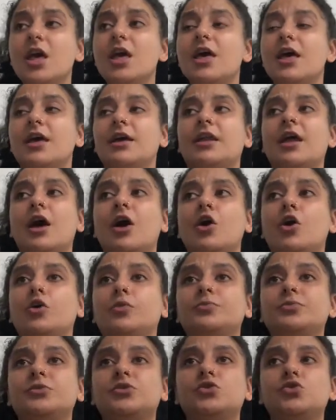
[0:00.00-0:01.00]
It
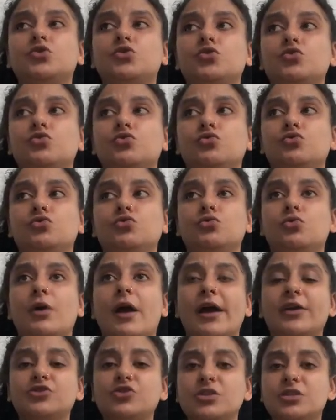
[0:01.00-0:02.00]
helps to
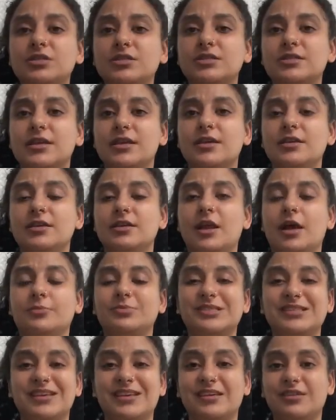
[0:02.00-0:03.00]
hydrate the skin, it helps
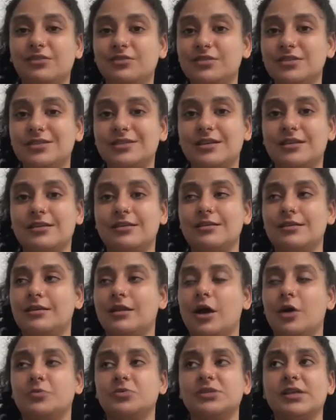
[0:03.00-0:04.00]
to heal the skin, it
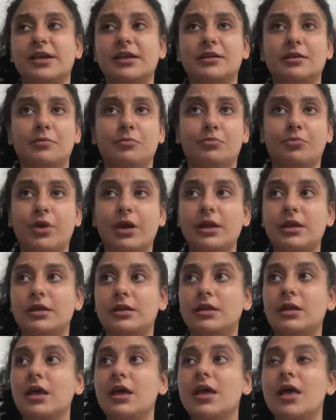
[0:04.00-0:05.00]
helps lighten and brighten
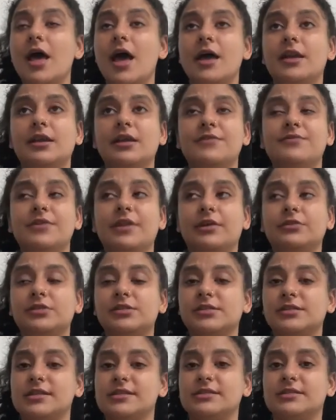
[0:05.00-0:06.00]
and even out the
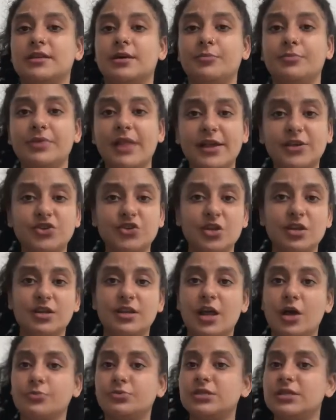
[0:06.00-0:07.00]
skin's complexion. It
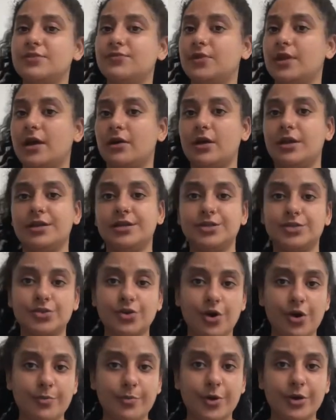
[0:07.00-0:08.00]
helps even out any
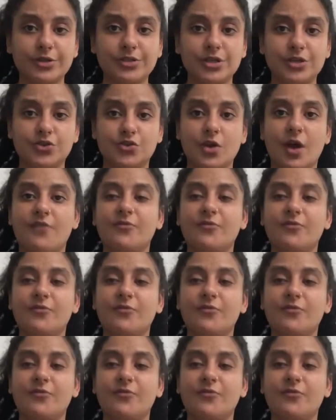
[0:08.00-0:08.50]
scar marks that you have.